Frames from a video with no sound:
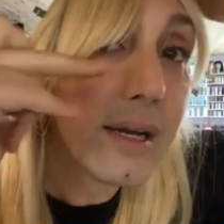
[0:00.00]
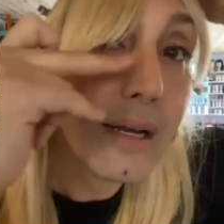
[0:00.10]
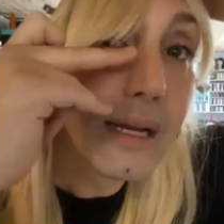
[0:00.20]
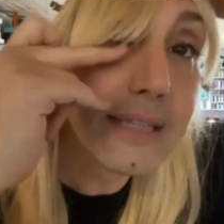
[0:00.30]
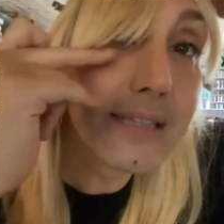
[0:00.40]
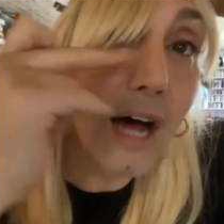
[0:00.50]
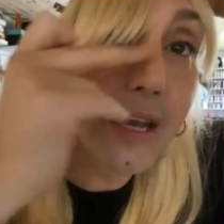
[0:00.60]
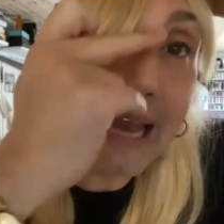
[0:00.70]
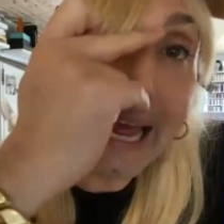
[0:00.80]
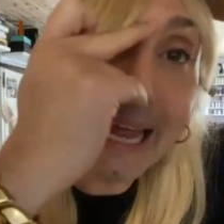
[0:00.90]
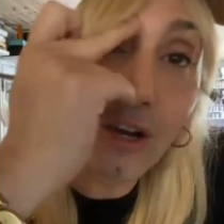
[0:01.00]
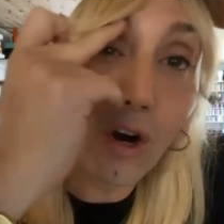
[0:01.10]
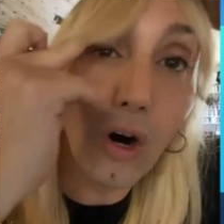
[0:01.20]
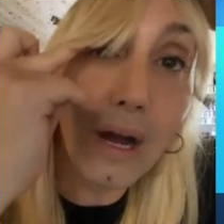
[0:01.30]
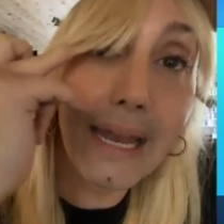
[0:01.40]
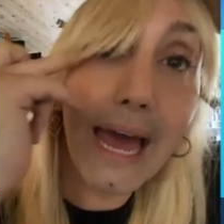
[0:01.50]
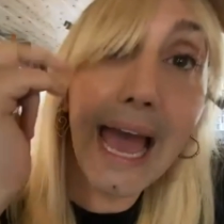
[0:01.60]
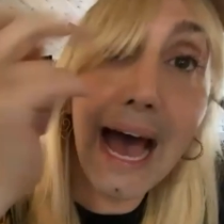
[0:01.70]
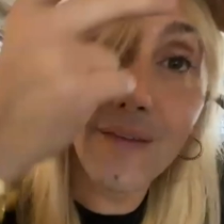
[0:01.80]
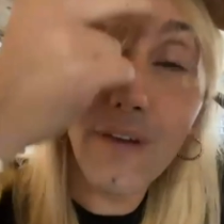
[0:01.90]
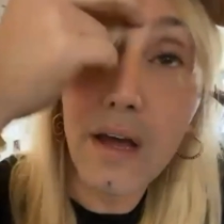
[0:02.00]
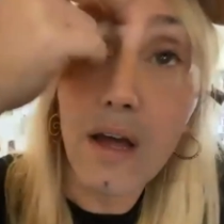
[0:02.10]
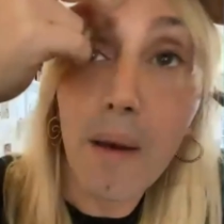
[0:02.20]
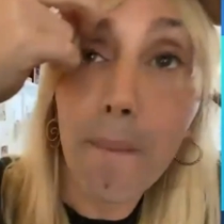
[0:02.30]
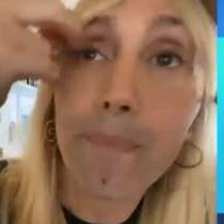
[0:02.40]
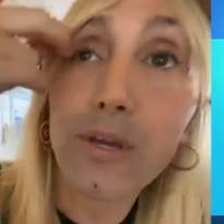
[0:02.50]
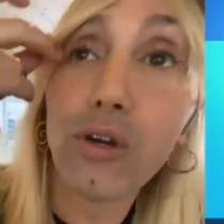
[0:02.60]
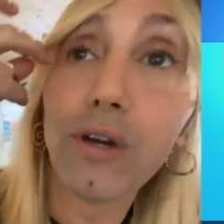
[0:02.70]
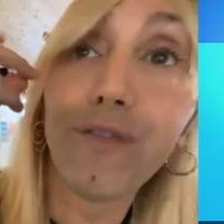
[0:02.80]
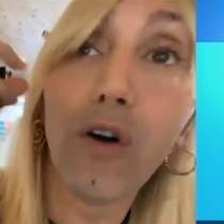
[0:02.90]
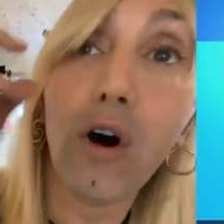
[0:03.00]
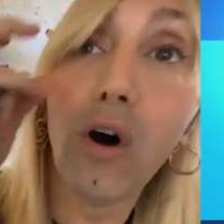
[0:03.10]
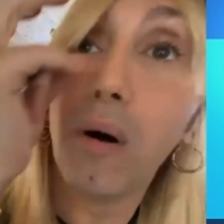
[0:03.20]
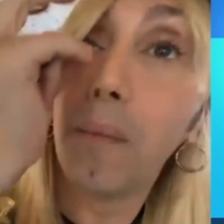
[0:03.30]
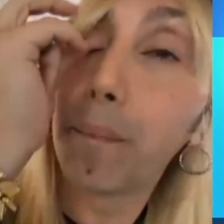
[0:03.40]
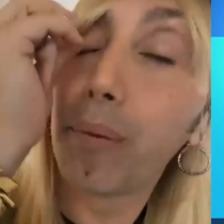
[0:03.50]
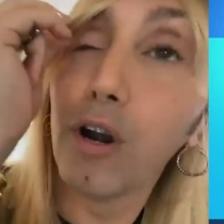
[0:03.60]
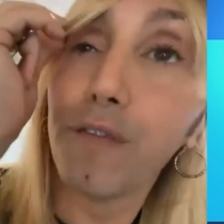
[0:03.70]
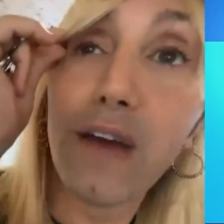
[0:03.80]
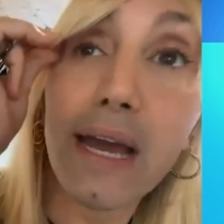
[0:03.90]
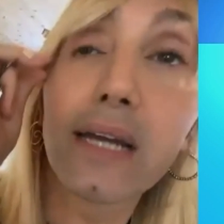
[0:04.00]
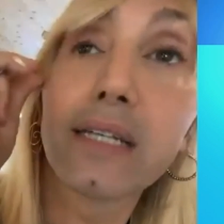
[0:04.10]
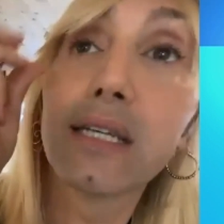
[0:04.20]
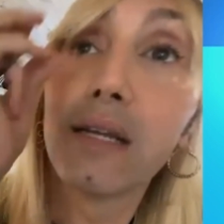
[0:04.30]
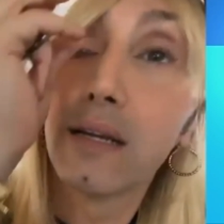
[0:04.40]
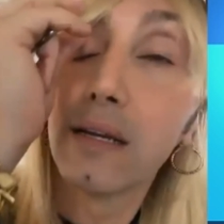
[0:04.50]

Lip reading: it's on an angle, and I have beautiful, perfect